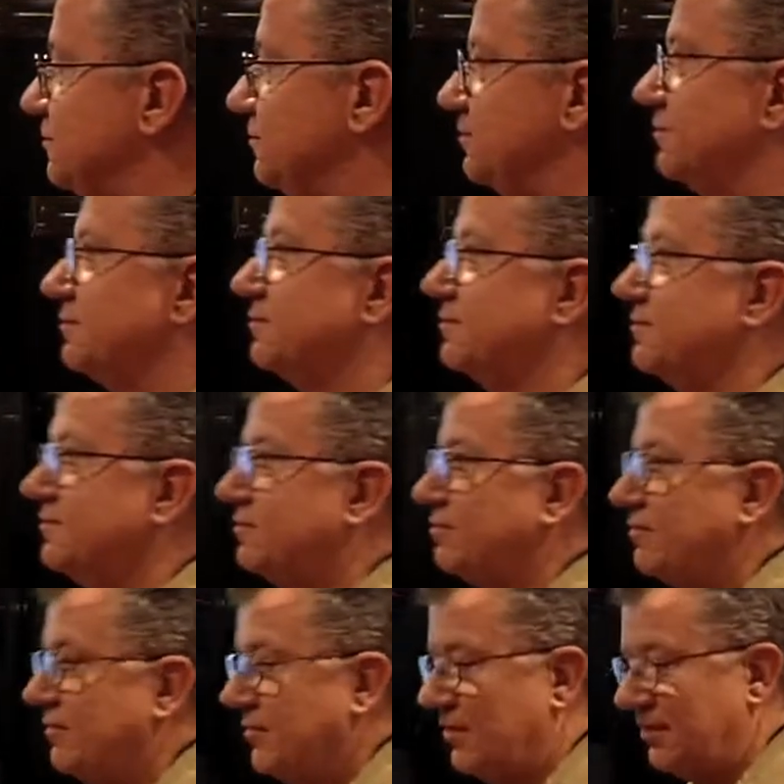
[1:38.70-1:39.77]

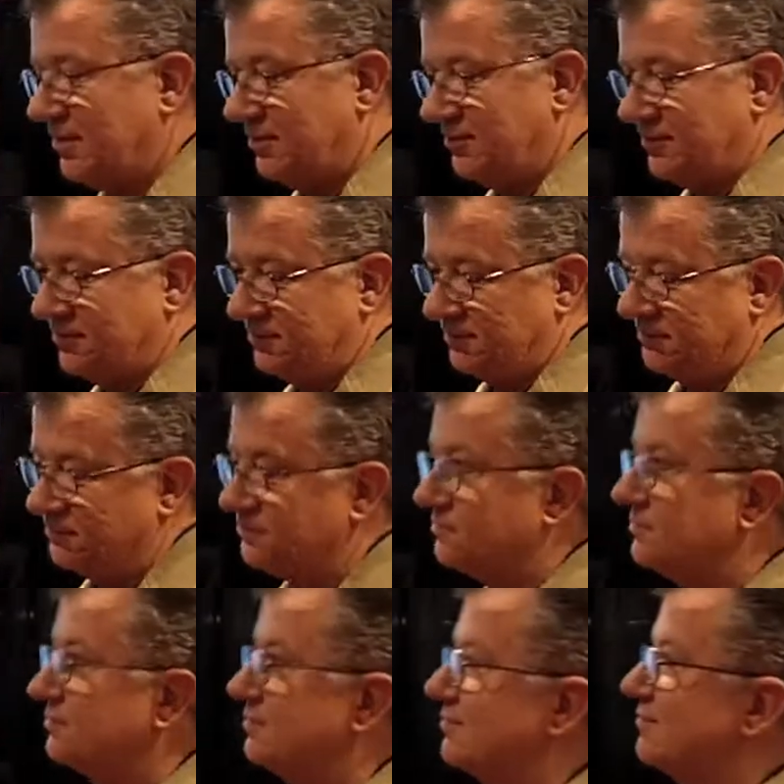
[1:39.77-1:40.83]

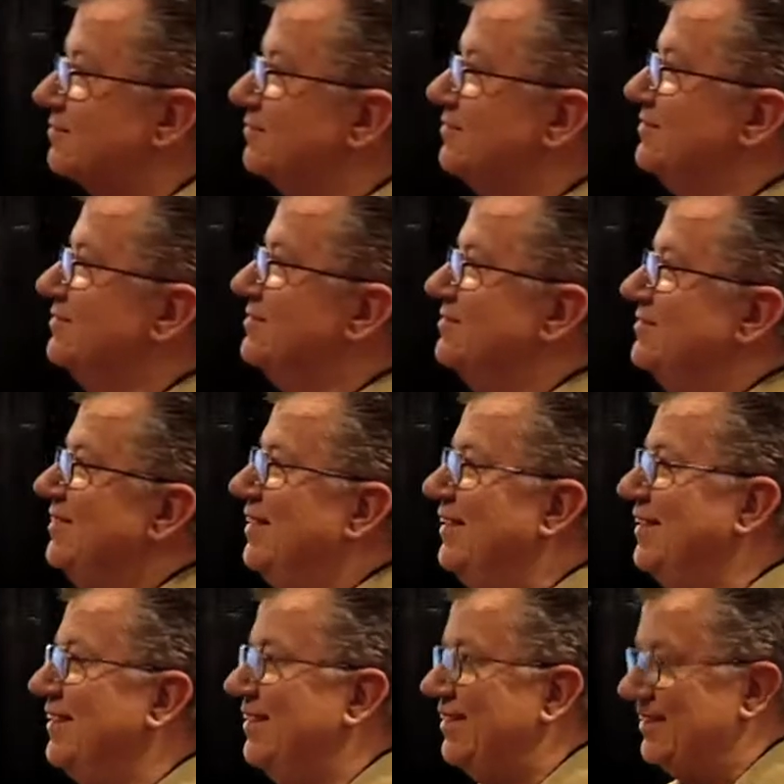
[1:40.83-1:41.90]
[no speech]